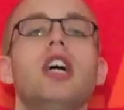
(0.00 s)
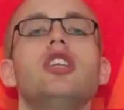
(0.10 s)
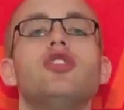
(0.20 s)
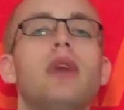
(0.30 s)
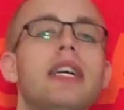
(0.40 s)

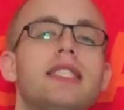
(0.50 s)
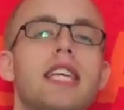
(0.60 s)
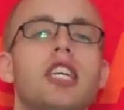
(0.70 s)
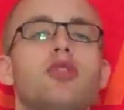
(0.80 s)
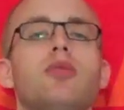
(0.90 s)

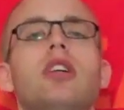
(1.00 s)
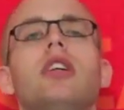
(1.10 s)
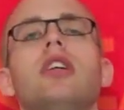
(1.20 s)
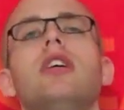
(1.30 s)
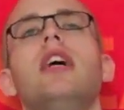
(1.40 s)

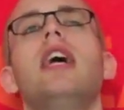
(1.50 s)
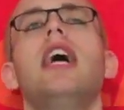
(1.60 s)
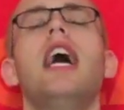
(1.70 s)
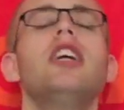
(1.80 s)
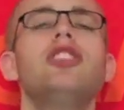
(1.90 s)
transsexual,
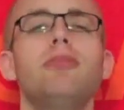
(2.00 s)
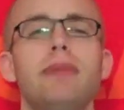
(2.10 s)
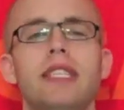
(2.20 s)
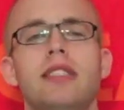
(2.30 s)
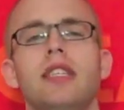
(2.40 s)
L G
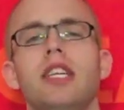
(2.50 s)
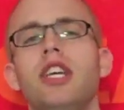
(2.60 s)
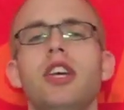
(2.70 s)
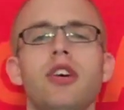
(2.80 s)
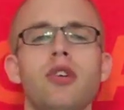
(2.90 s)
B T
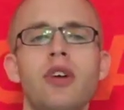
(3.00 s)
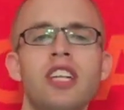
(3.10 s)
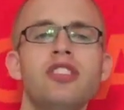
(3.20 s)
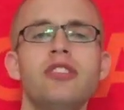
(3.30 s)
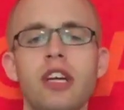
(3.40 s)
Q
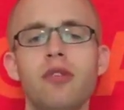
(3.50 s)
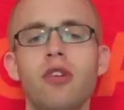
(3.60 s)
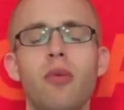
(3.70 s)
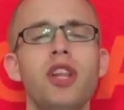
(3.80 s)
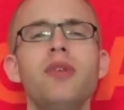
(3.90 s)
in
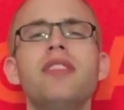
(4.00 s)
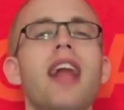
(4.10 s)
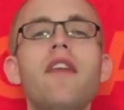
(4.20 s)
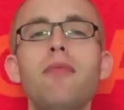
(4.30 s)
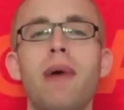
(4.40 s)
general? What do you
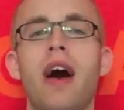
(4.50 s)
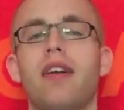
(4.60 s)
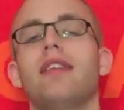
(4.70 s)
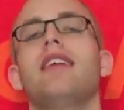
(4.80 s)
love about it?